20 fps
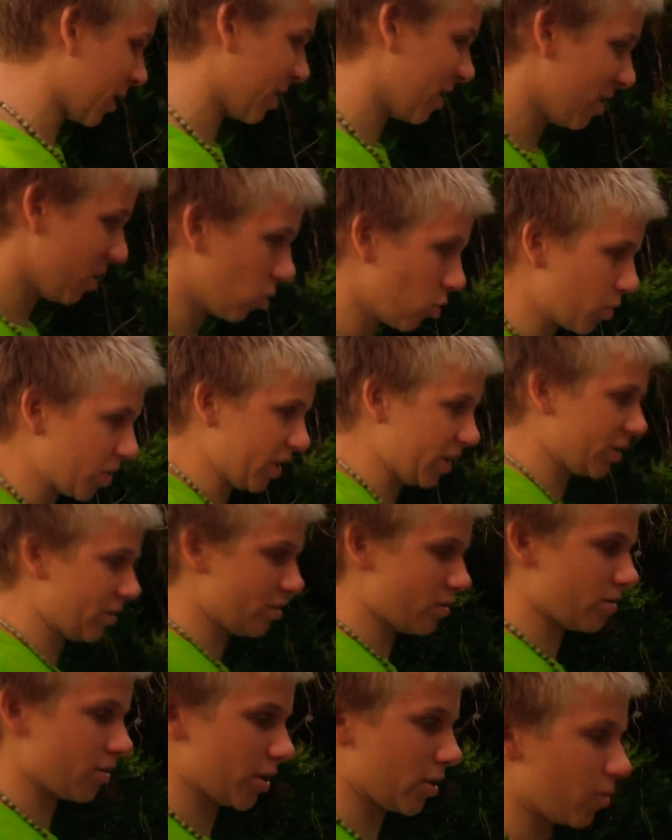and it'll be easy
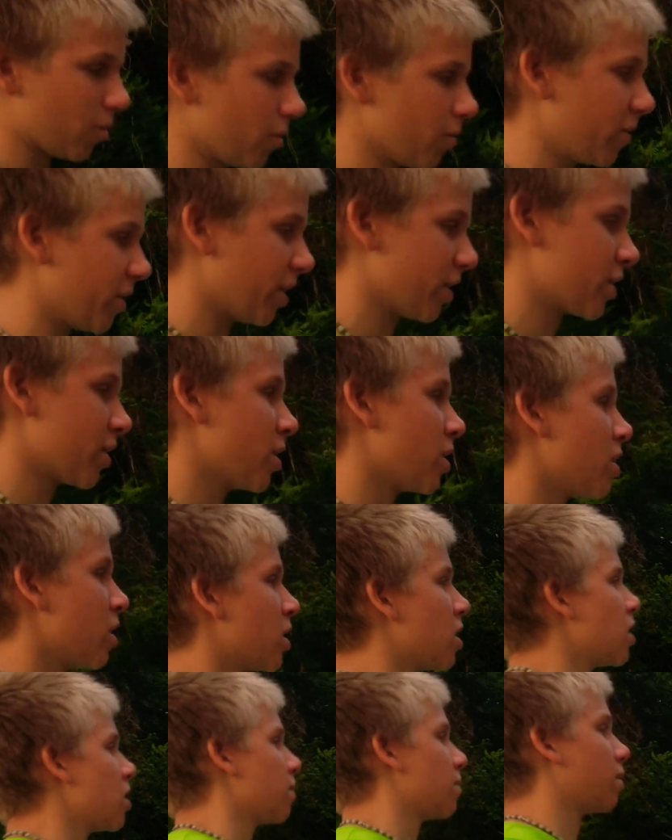to record with.
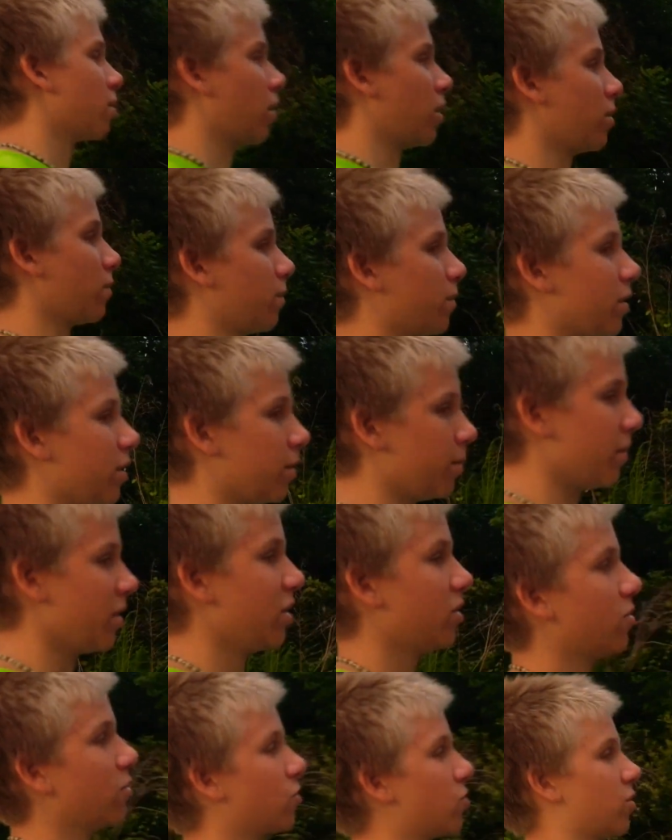But we made
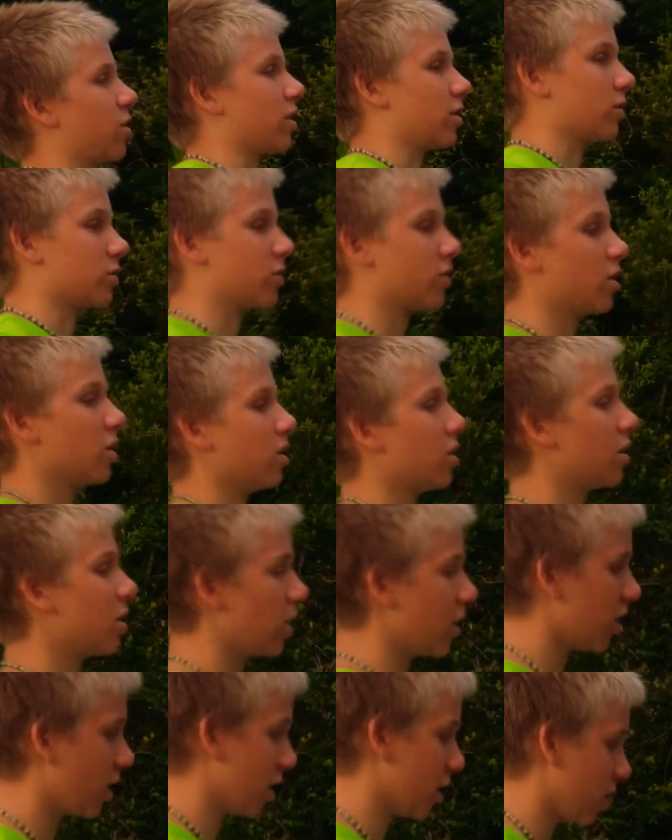it to the trails.
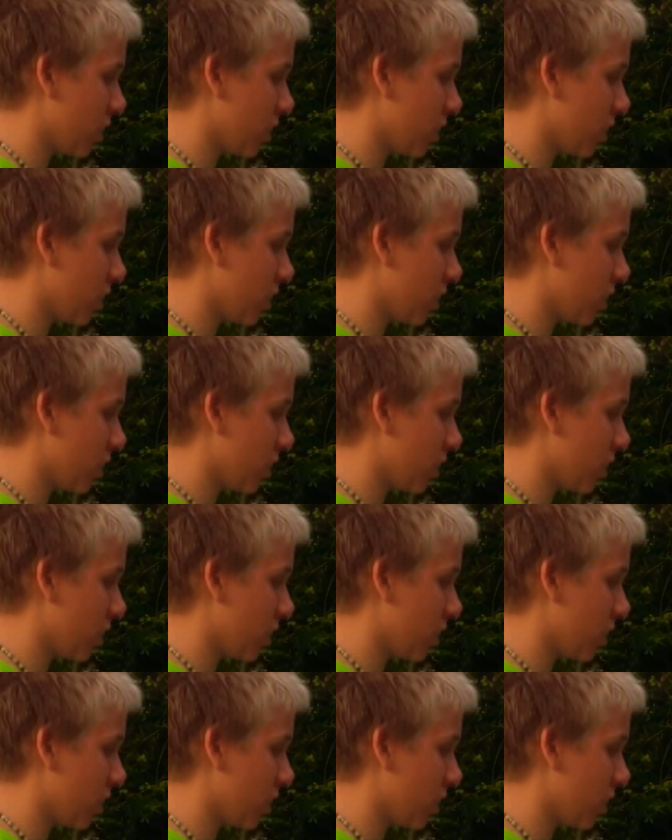And...